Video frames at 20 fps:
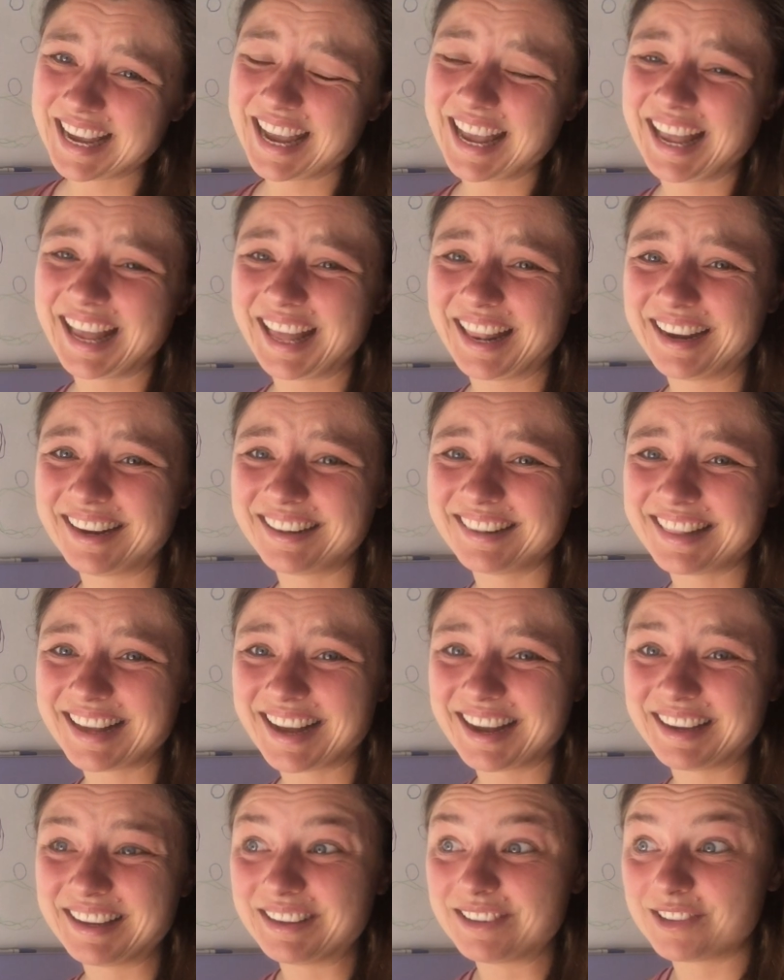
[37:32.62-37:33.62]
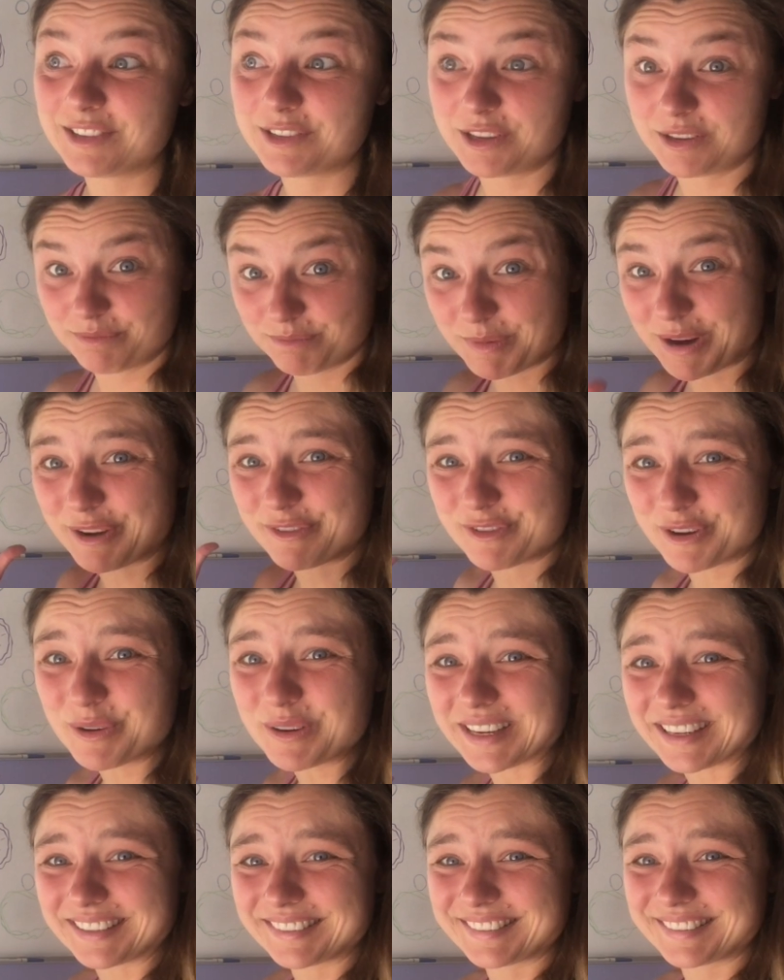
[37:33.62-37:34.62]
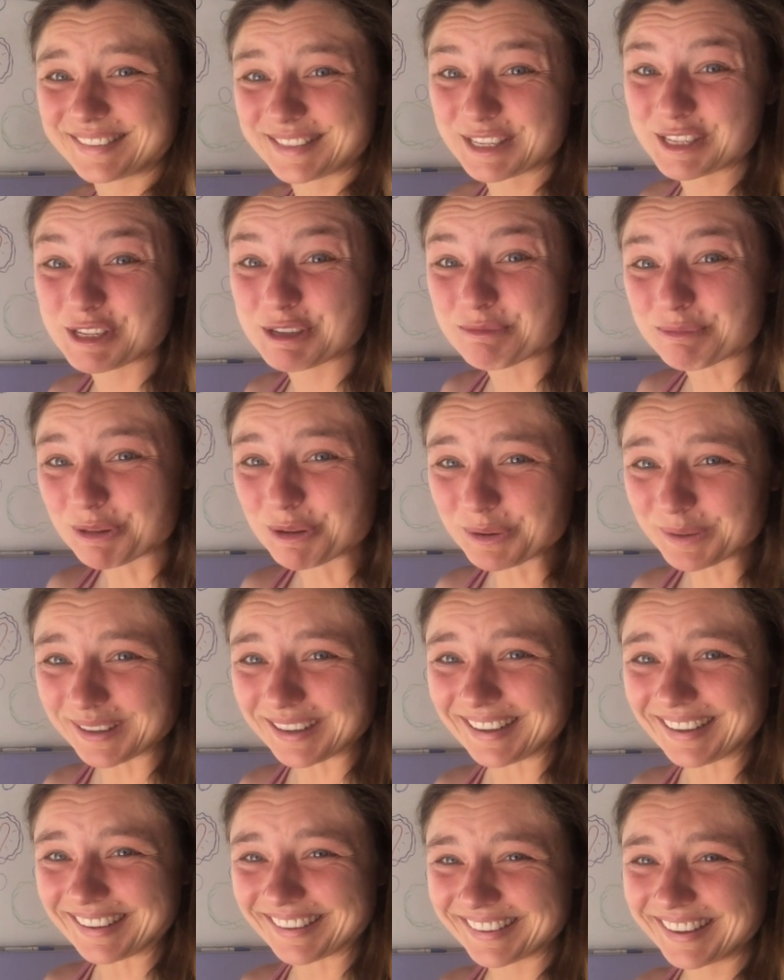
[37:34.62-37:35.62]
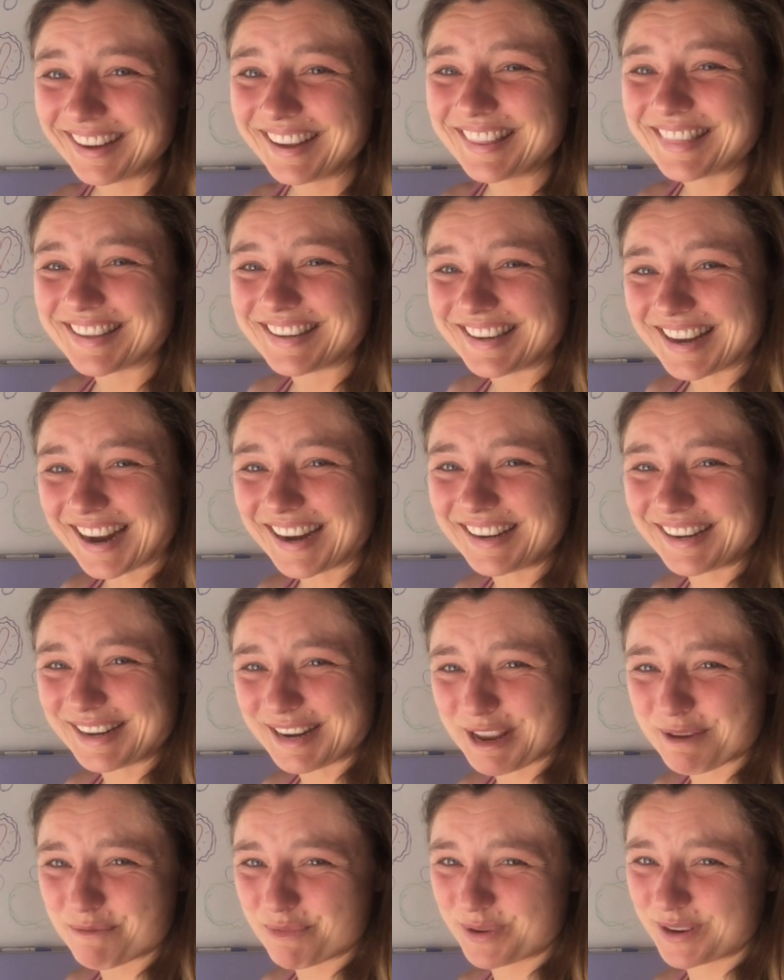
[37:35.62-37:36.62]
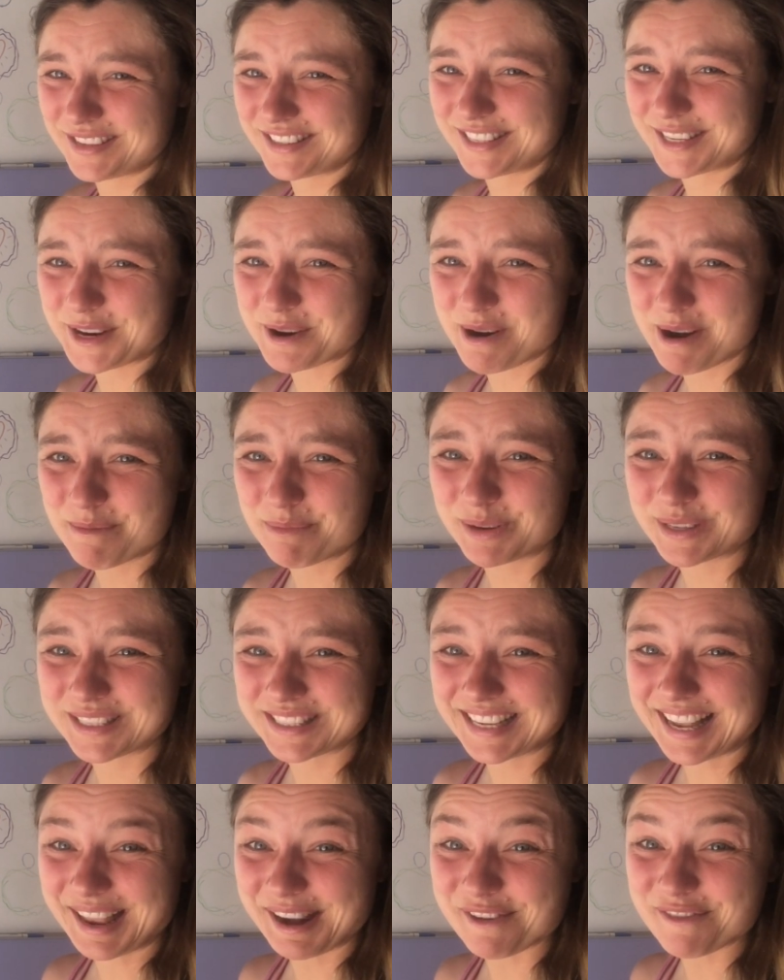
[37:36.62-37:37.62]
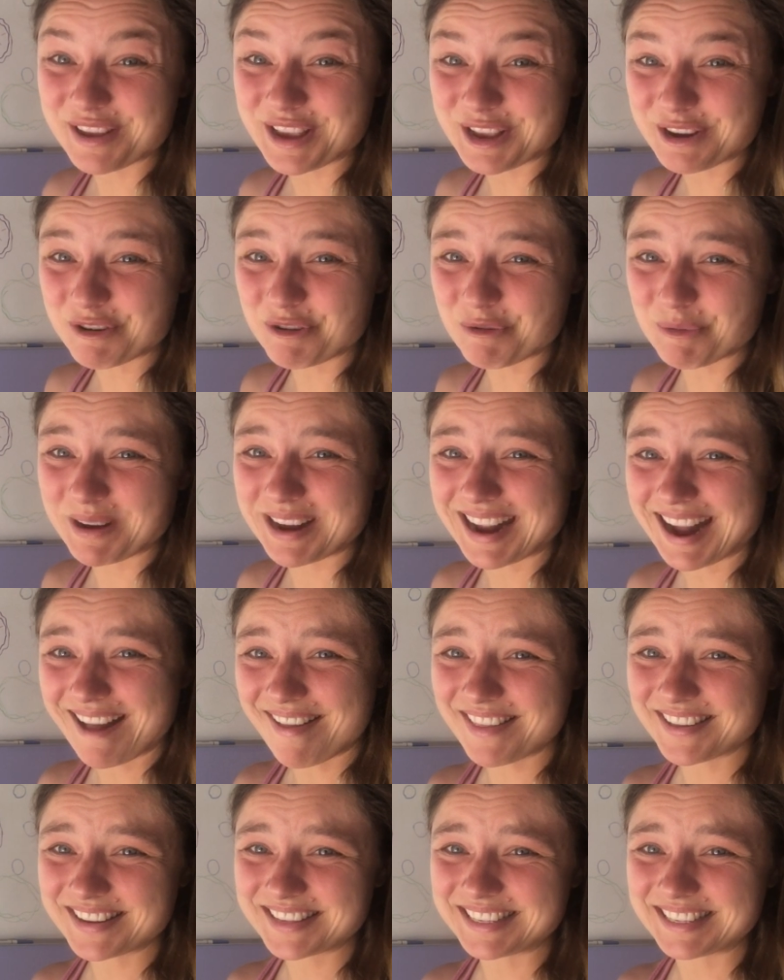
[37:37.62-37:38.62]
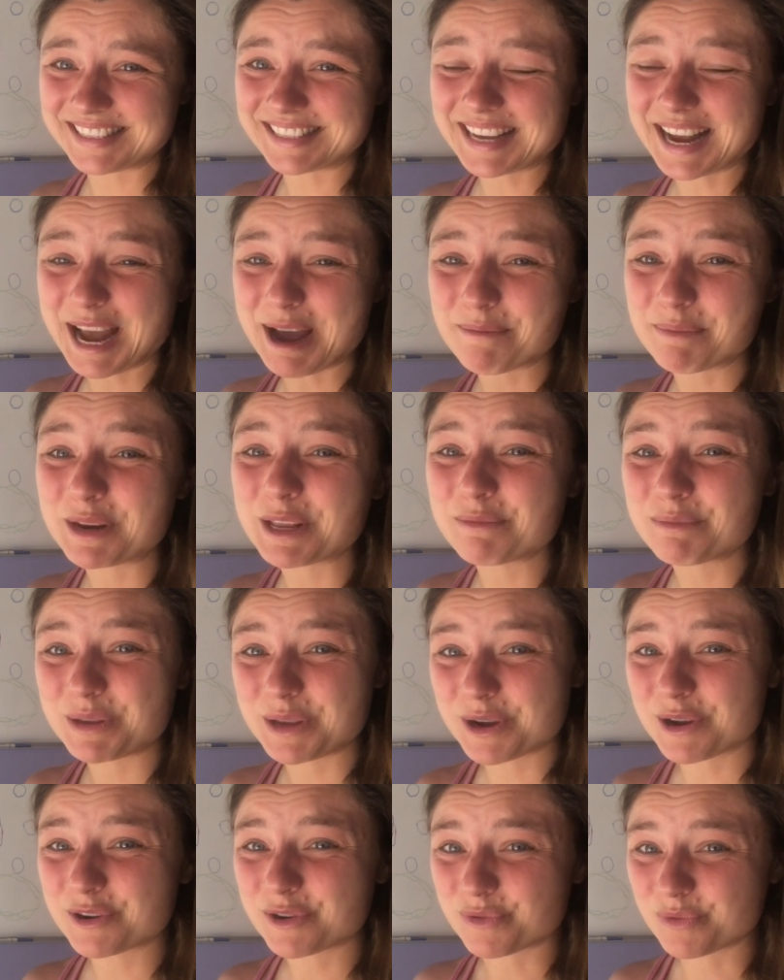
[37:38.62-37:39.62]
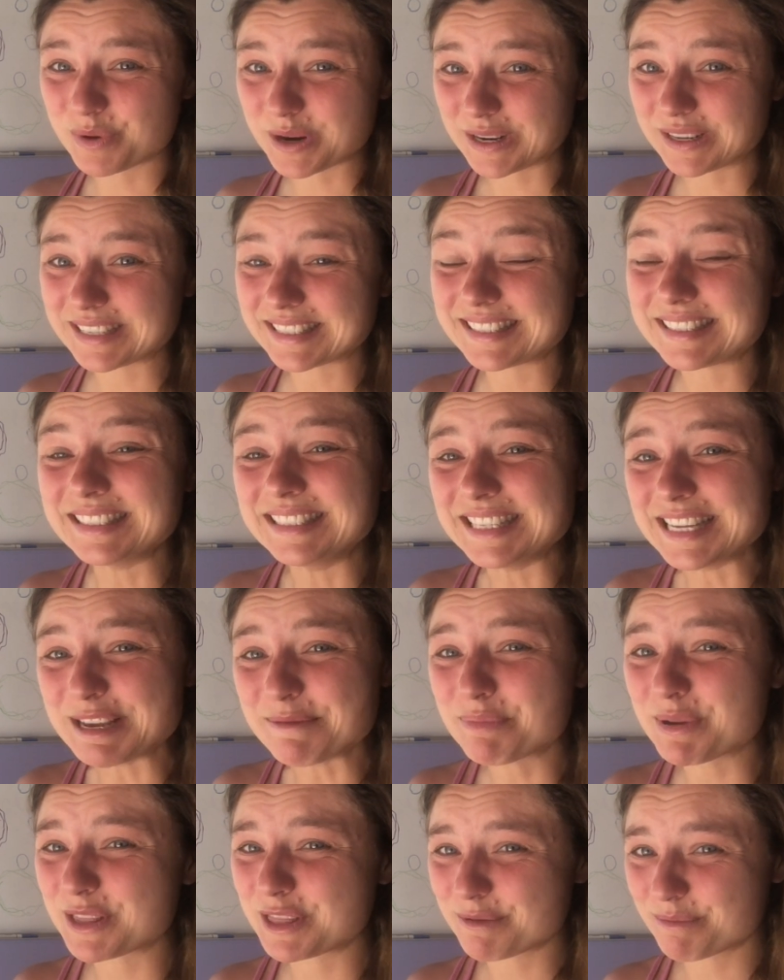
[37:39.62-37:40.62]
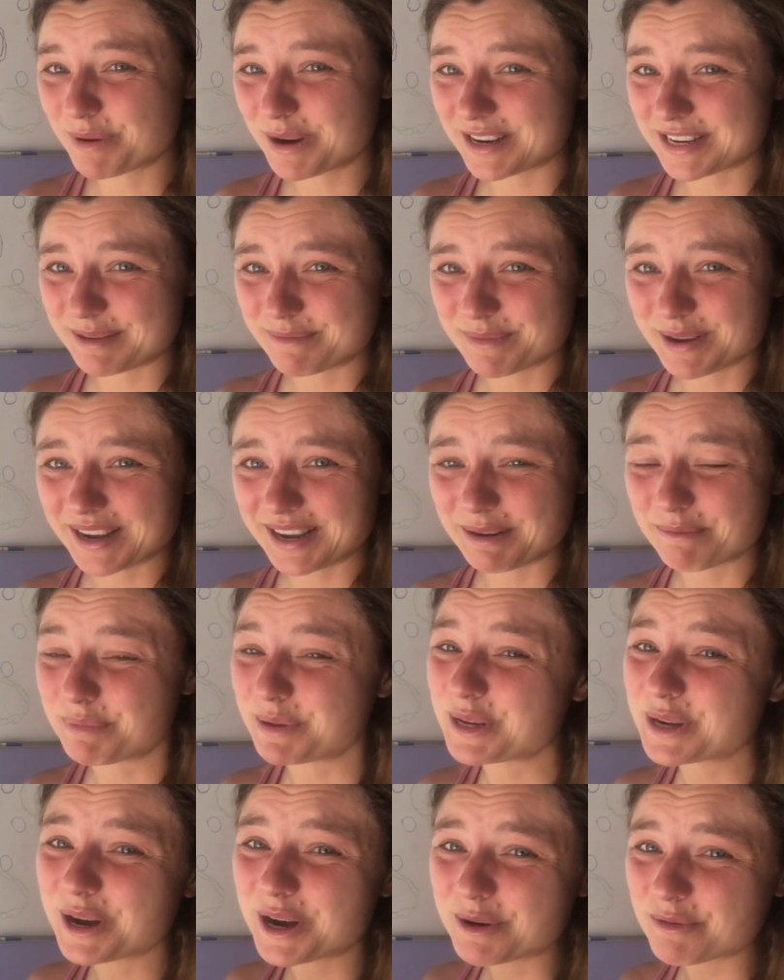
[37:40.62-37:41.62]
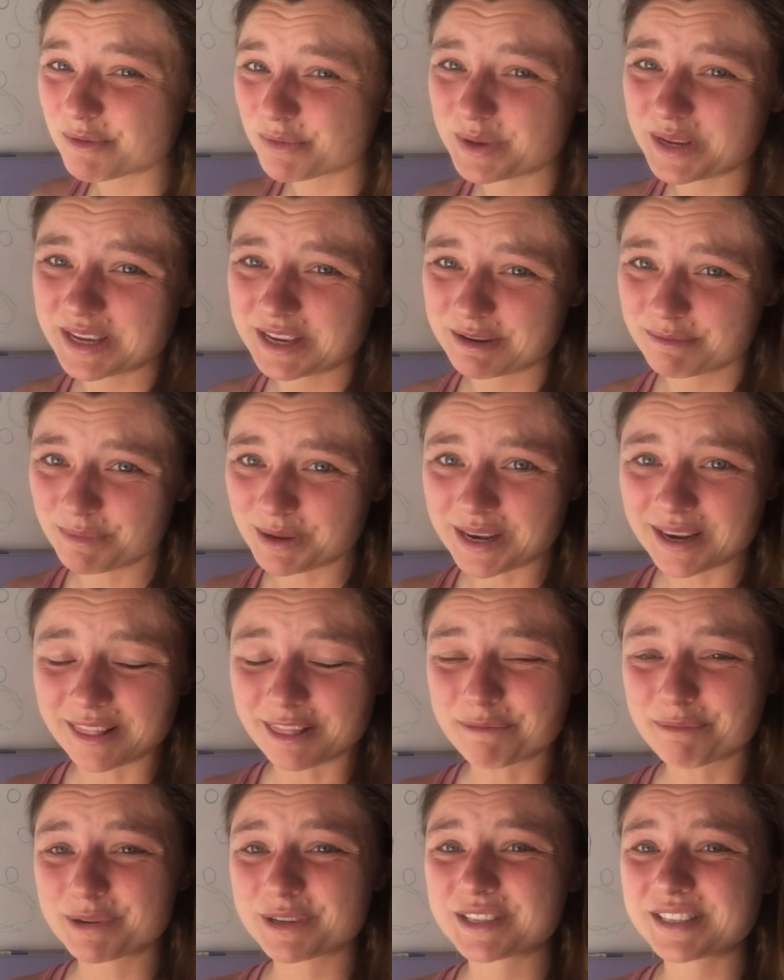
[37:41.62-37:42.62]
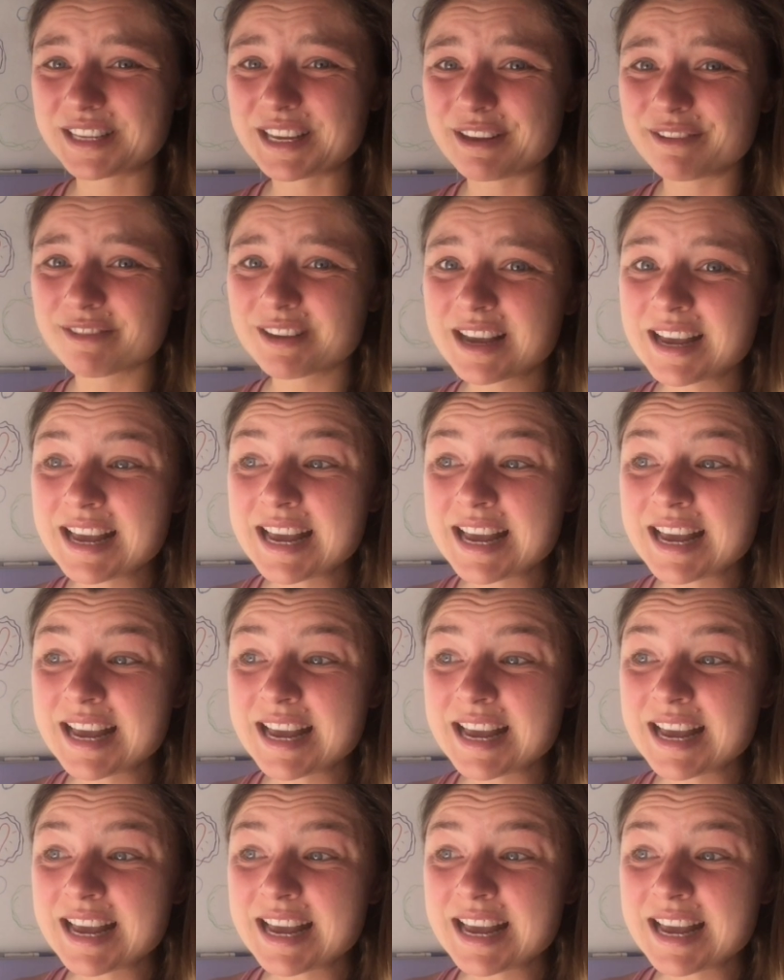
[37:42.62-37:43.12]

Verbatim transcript: And that is my focus is exploring the 99.08% of inner realities happening beyond awareness, deep in the body mind, beyond what we can immediately perceive,